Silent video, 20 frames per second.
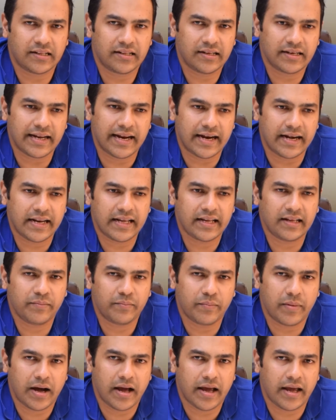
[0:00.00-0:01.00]
than getting
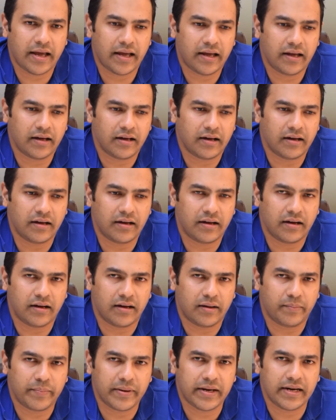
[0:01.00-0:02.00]
my
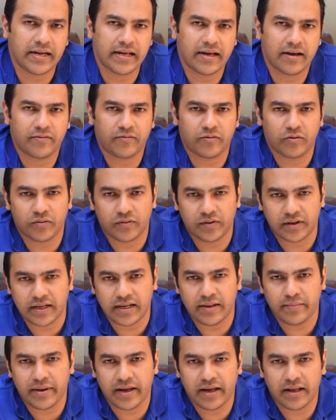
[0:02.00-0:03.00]
PDF over
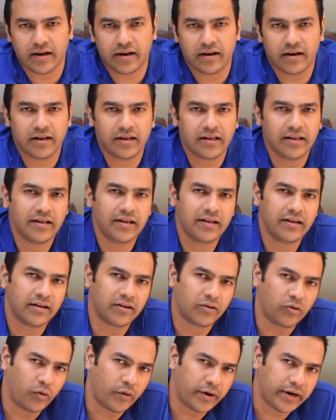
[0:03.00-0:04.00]
email,
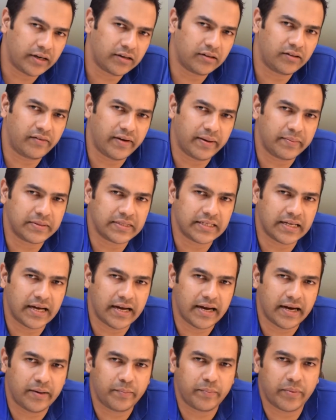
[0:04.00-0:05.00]
going to the
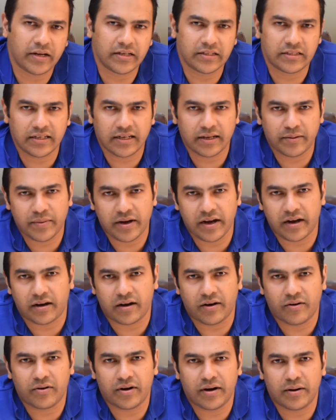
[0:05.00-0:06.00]
website, punching in my
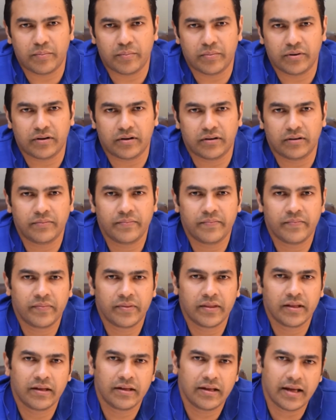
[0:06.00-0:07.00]
account number,
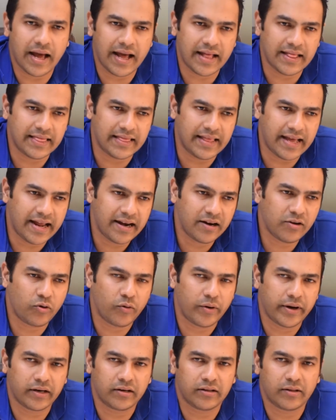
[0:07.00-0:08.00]
and then
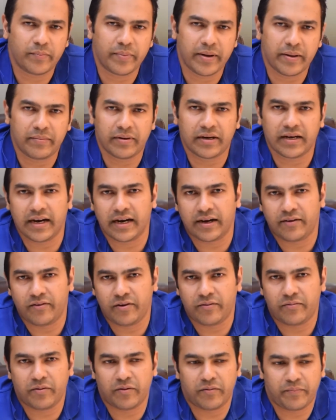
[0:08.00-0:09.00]
going to the payment
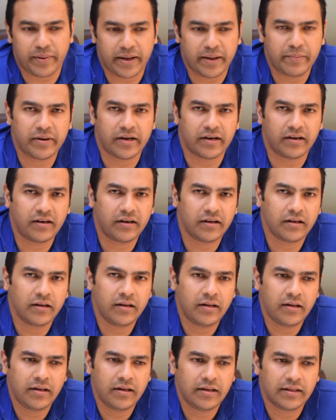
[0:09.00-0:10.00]
gateway for payment,
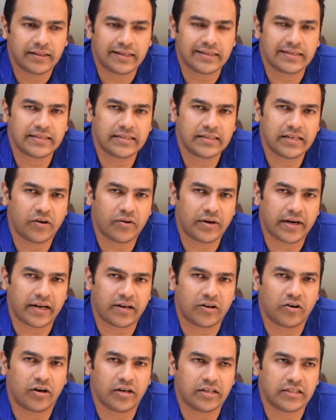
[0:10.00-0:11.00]
this is how
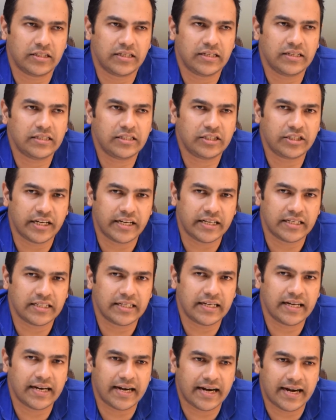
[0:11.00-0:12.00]
technology is
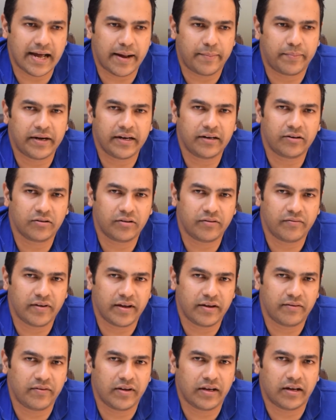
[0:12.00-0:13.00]
changing and adapting to the
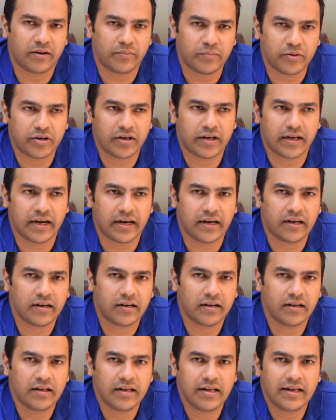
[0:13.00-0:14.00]
way we
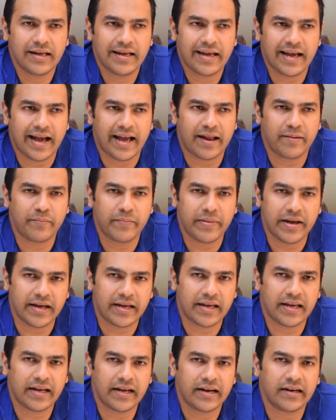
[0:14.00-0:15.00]
communicate and
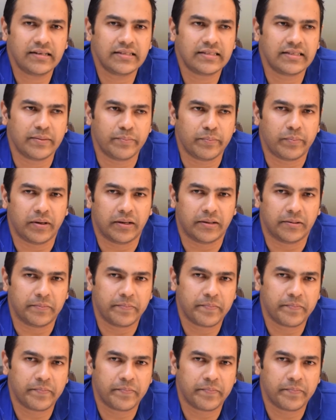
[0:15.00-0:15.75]
making it simpler.